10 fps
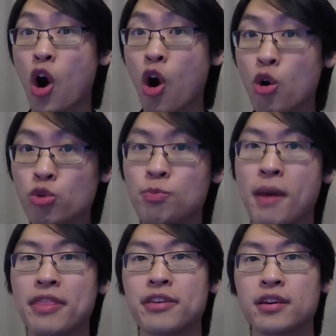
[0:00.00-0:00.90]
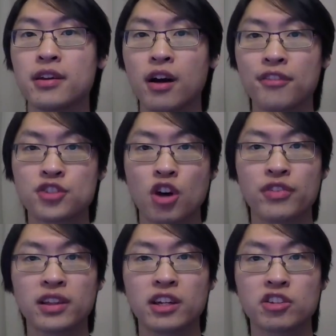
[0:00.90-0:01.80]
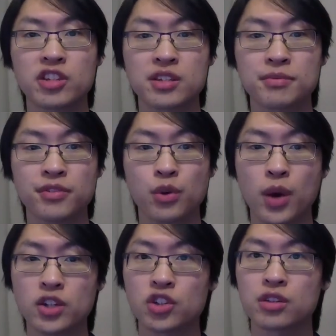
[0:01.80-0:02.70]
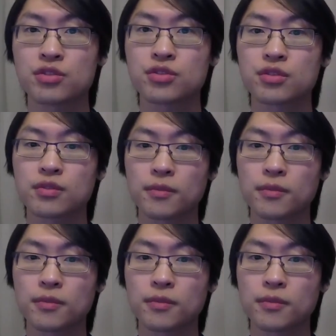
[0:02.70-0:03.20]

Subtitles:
own method of solving linear systems of equations.